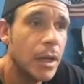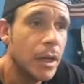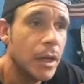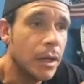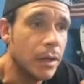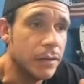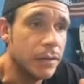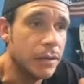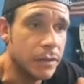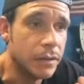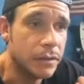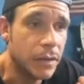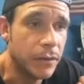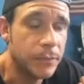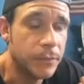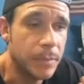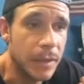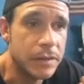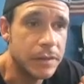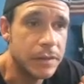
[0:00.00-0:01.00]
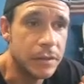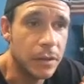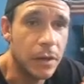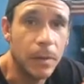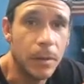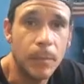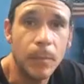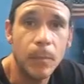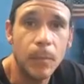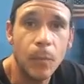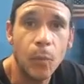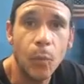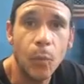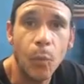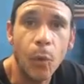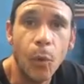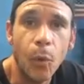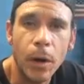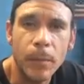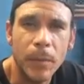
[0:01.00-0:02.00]
It is a tough place to come
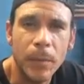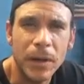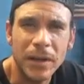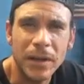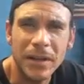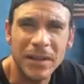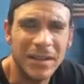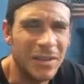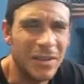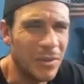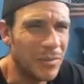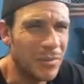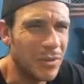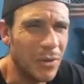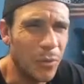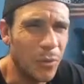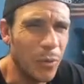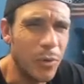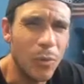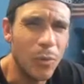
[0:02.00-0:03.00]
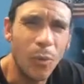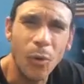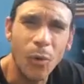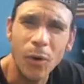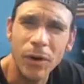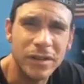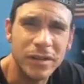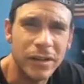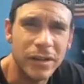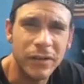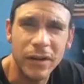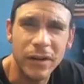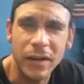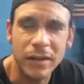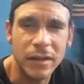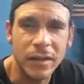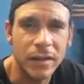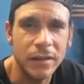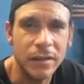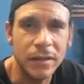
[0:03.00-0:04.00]
work, but the rewards of it at
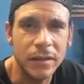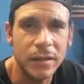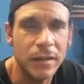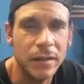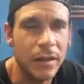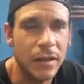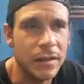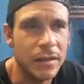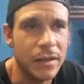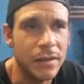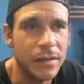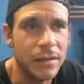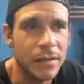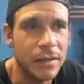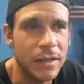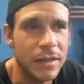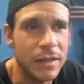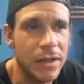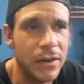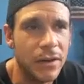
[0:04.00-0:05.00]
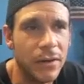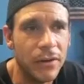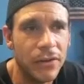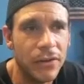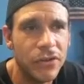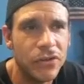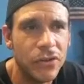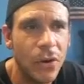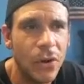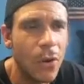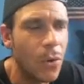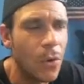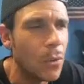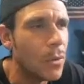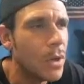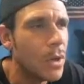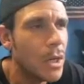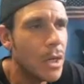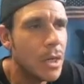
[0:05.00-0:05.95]
the end of the year is so